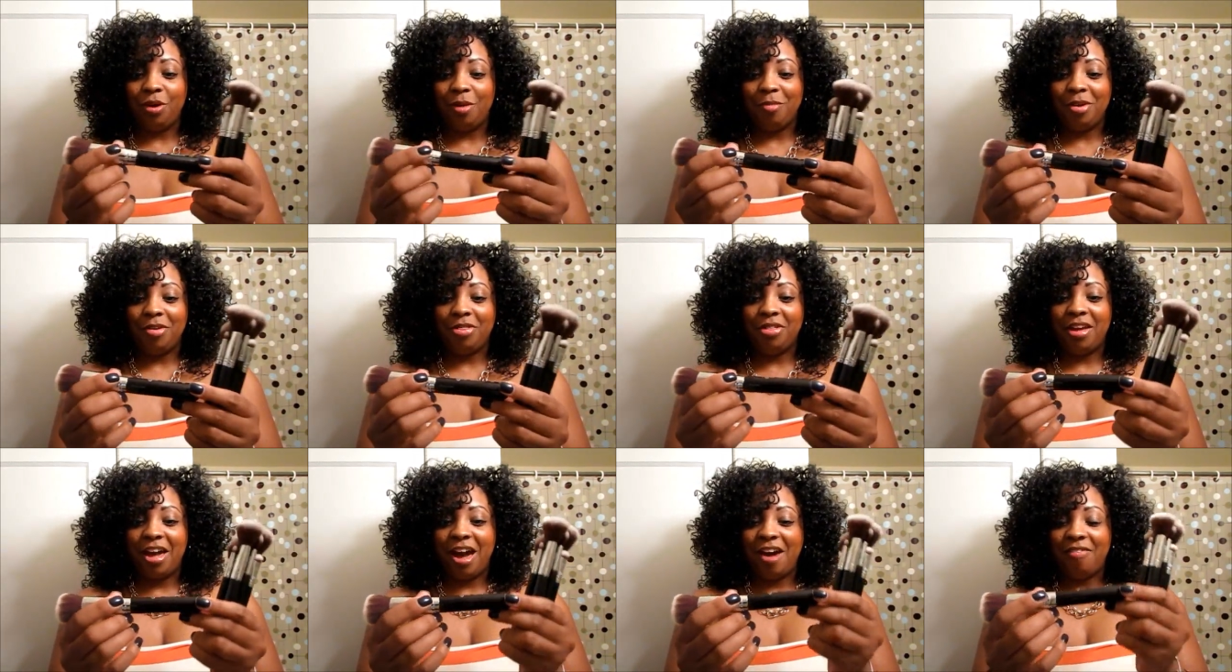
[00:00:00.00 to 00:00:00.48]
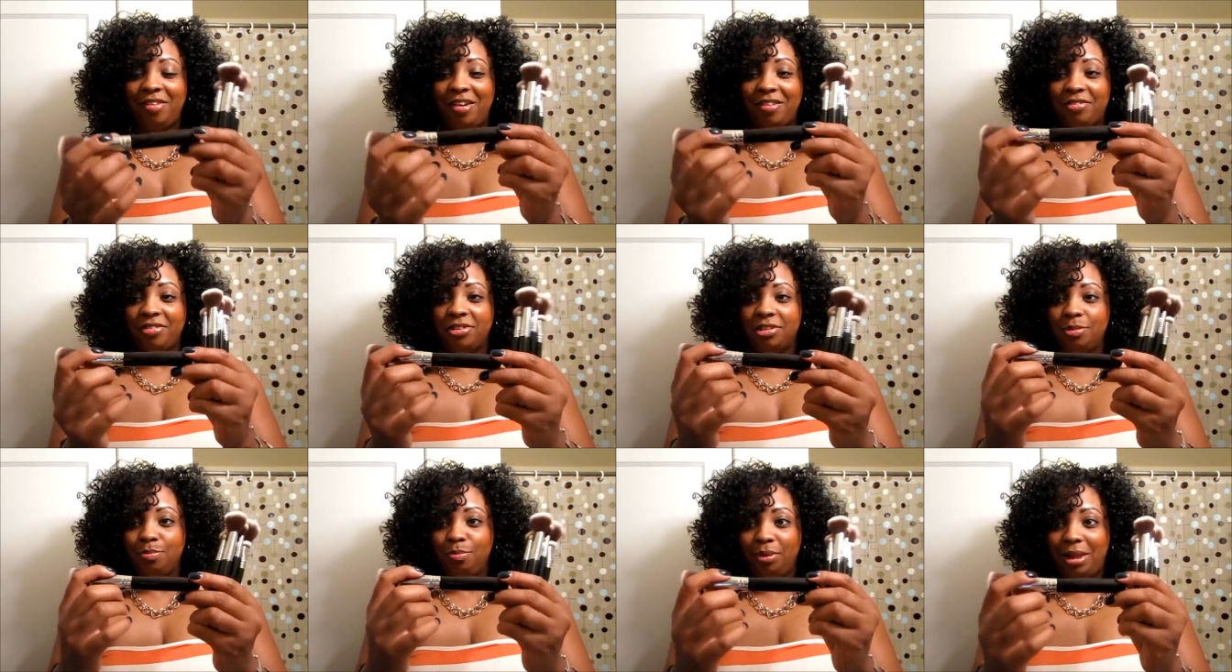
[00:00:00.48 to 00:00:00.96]
I mean, they have like
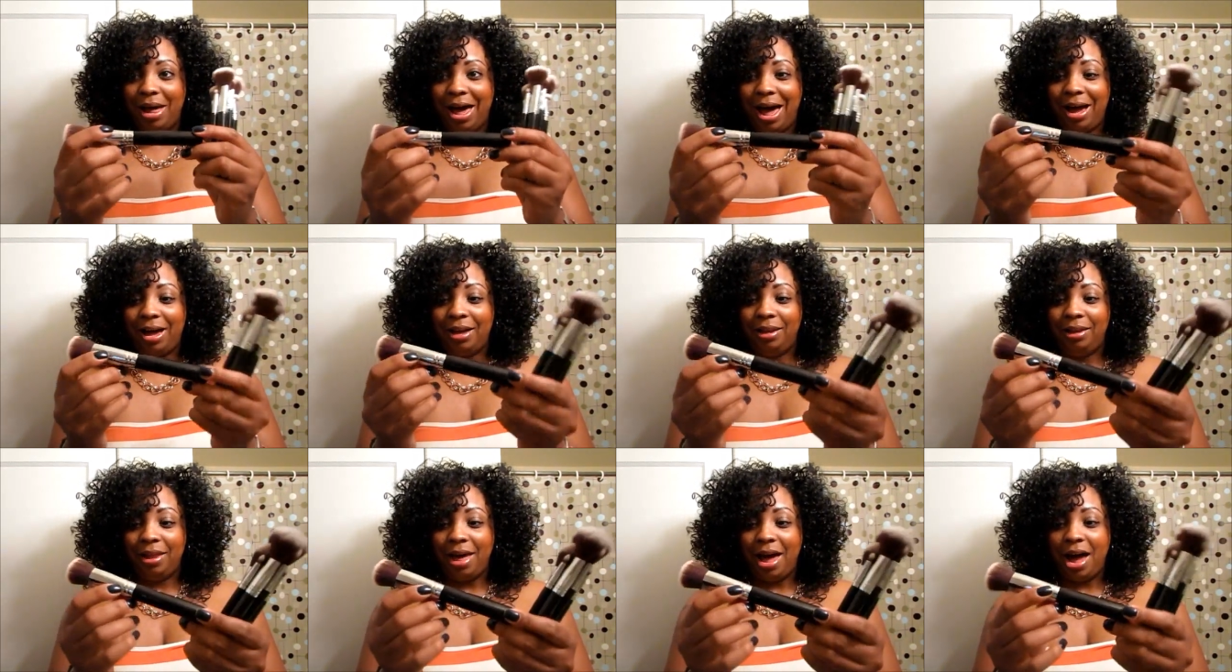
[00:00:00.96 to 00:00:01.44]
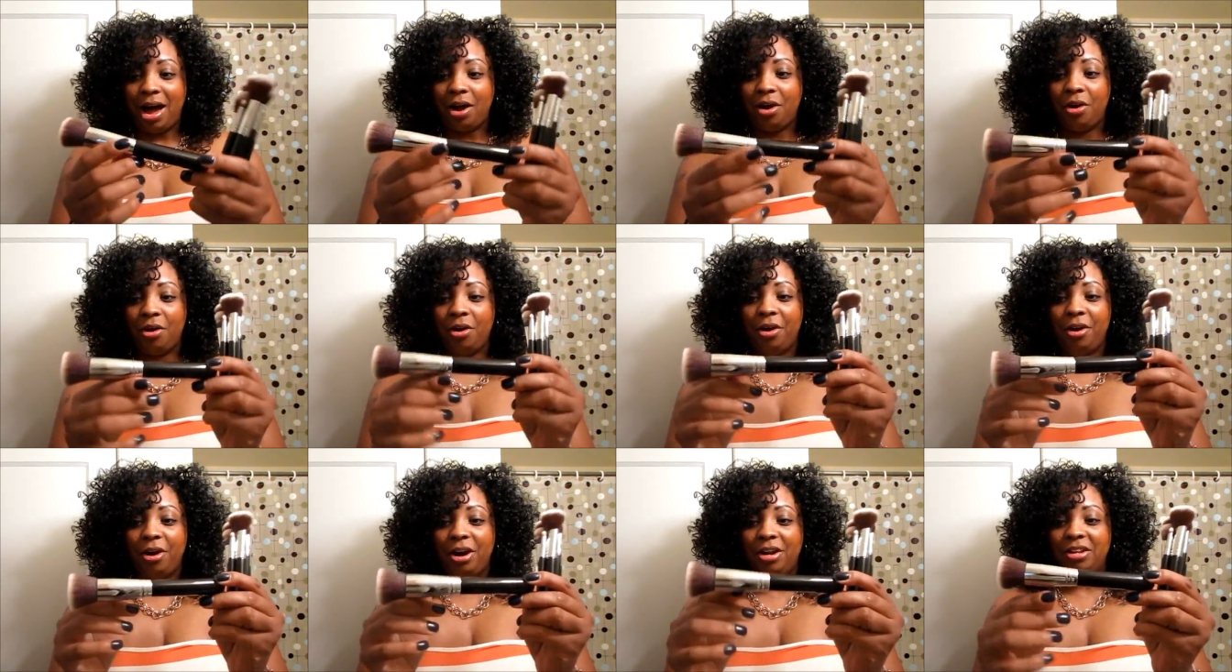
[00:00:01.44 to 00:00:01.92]
this black
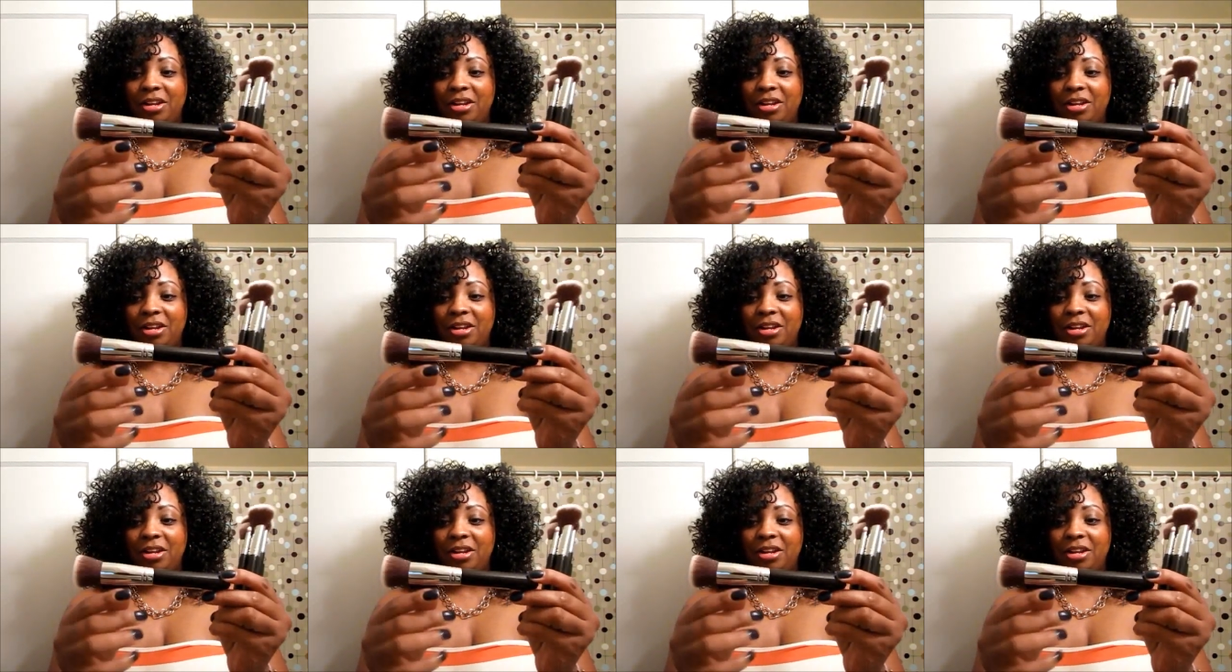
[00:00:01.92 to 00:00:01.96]
lacquer,